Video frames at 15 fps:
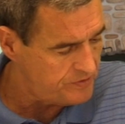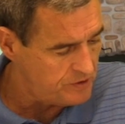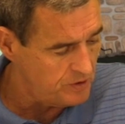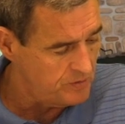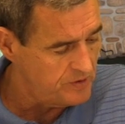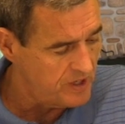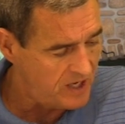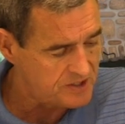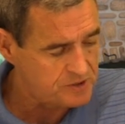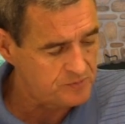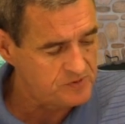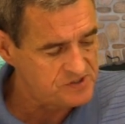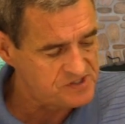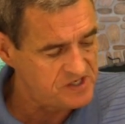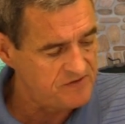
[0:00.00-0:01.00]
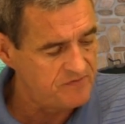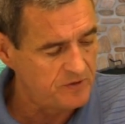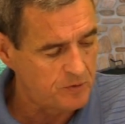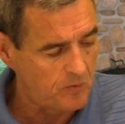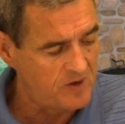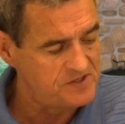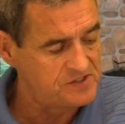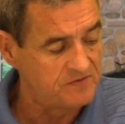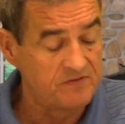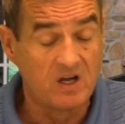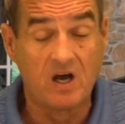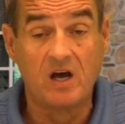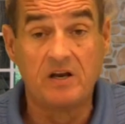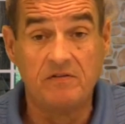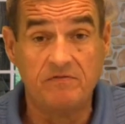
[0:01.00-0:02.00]
with you not to receive the grace of
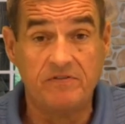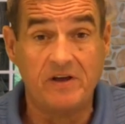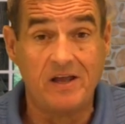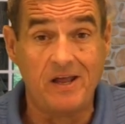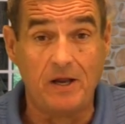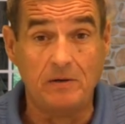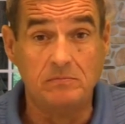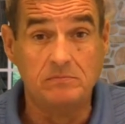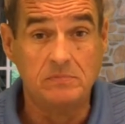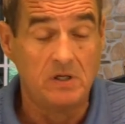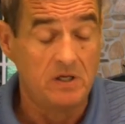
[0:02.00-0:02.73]
God in vain.